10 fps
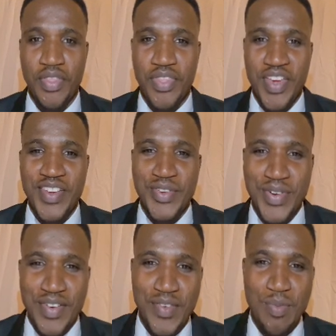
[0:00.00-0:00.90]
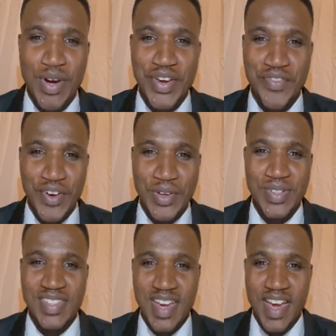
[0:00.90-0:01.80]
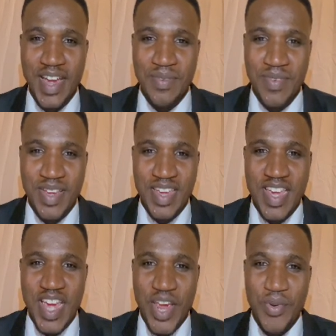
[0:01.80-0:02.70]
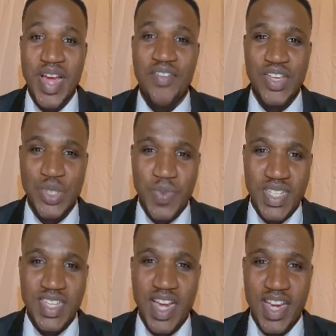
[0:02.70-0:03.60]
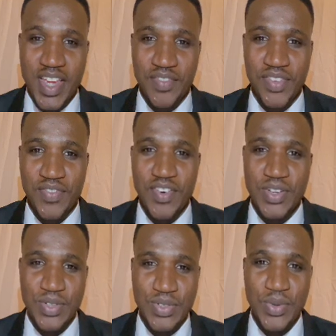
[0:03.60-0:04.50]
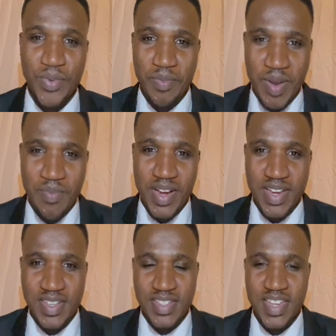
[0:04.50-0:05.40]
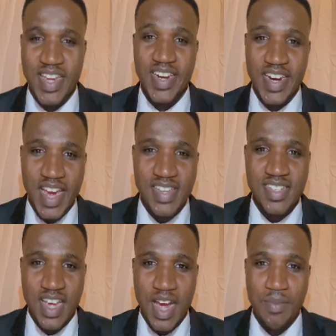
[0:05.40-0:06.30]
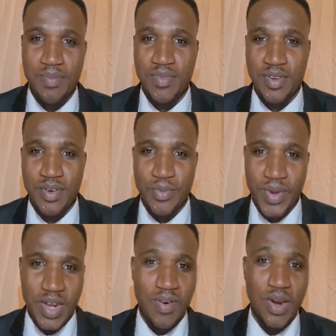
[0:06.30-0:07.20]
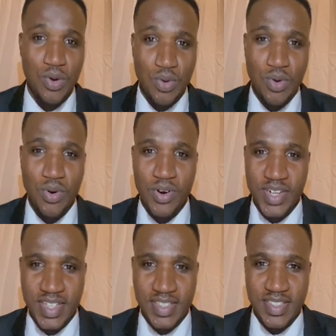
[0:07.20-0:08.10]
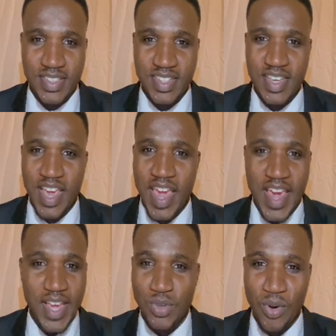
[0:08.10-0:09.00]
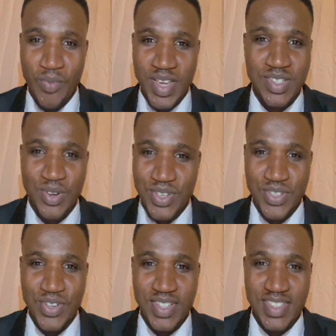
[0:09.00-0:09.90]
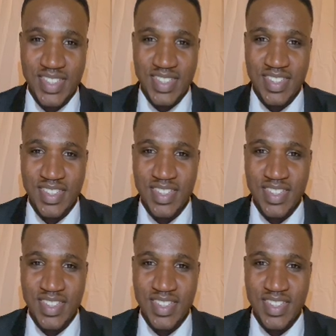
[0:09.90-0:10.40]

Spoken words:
Thank you everybody for your time, and we have a special gift for you to remember us, a nice cap with our logo on it. Hit or miss consulting.